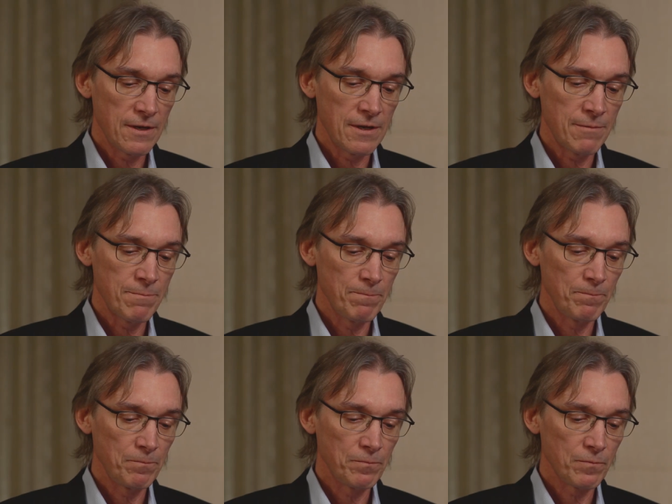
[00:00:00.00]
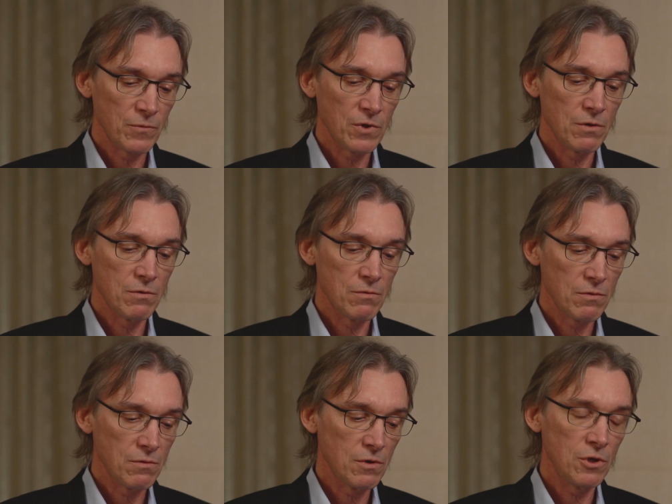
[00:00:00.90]
Um,
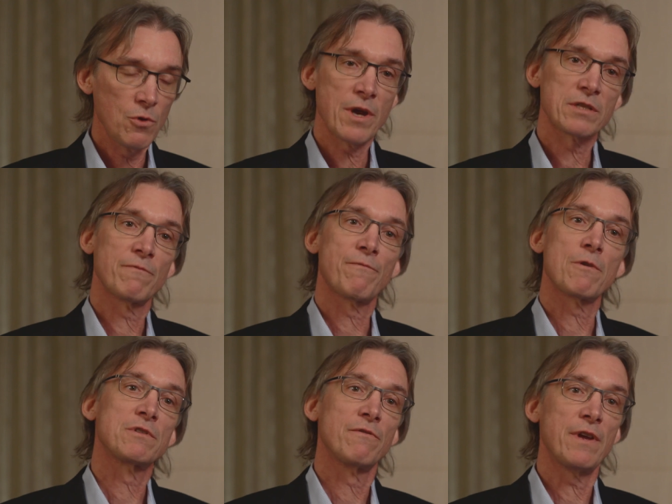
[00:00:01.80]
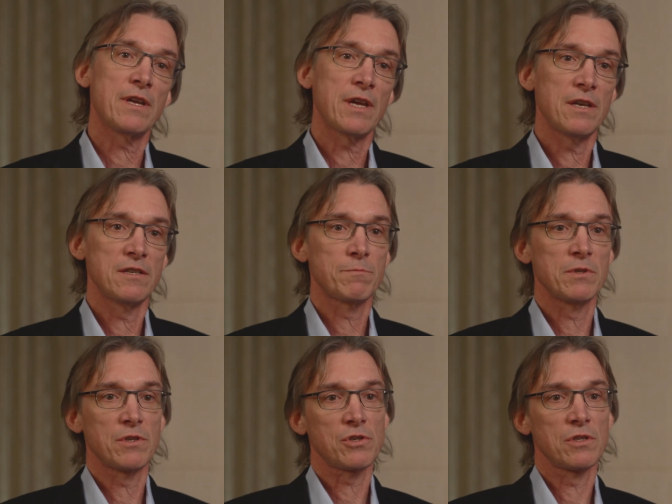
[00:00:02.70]
you asked him first to vacate his
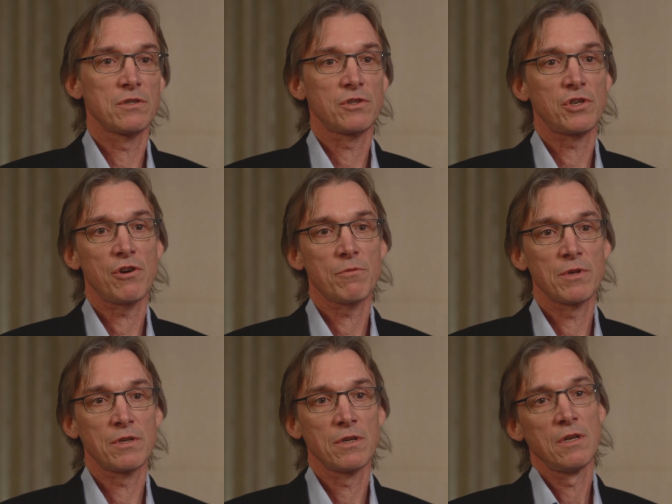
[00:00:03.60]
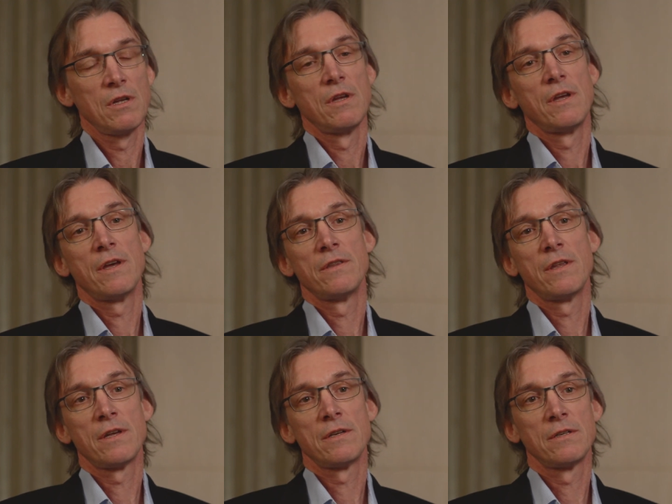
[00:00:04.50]
position as chairman and
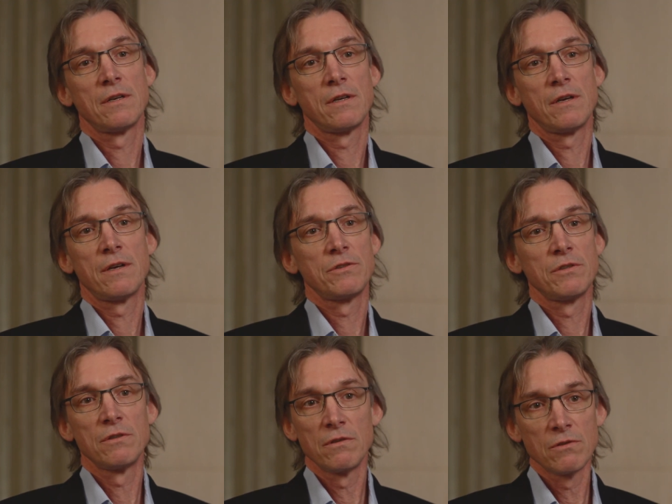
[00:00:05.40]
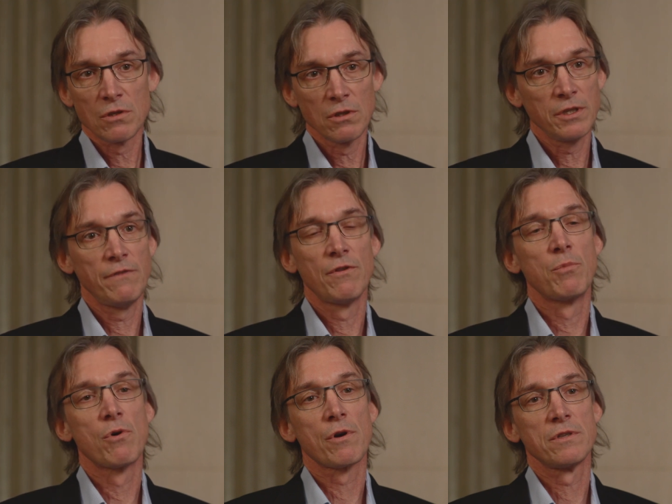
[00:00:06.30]
then uh, to leave the
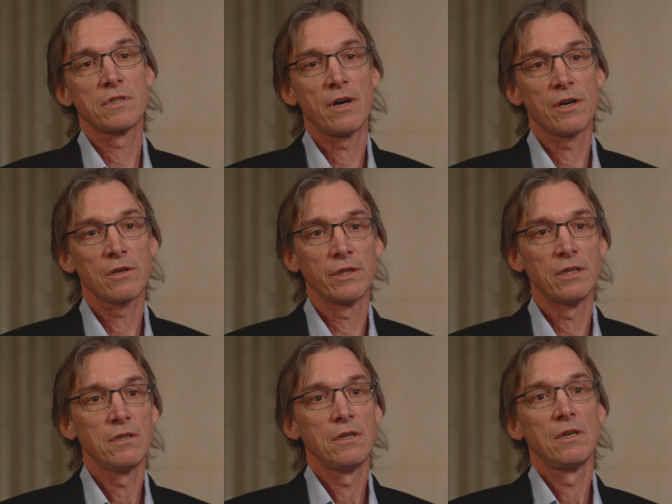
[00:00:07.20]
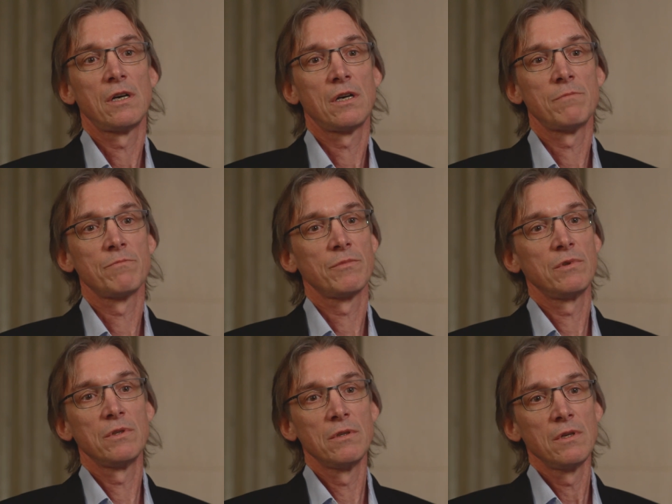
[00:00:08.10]
board entirely. Um,
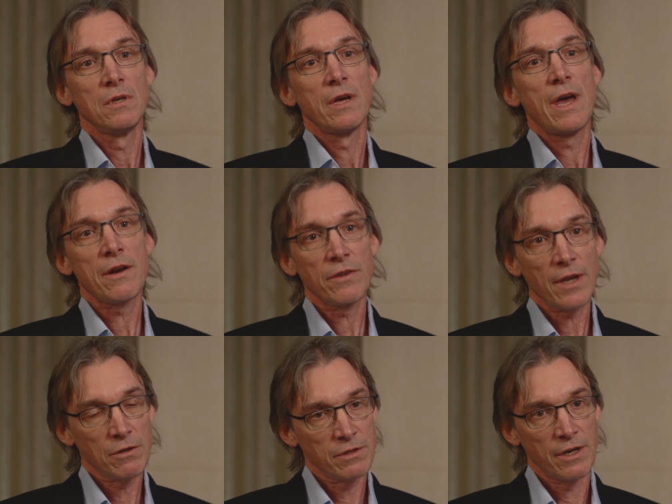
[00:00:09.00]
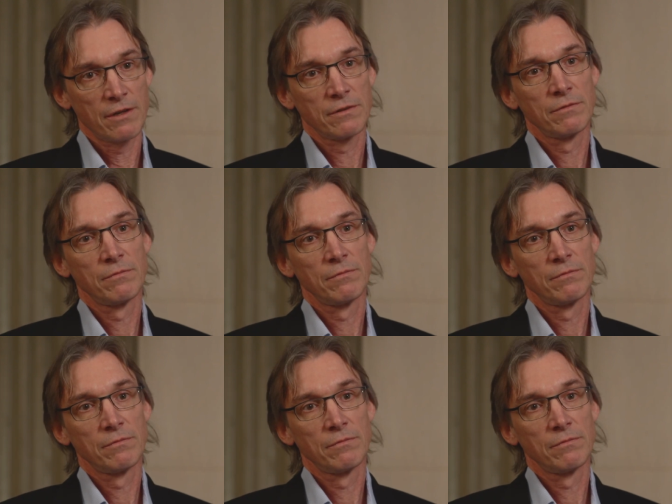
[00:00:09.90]
how did that go down?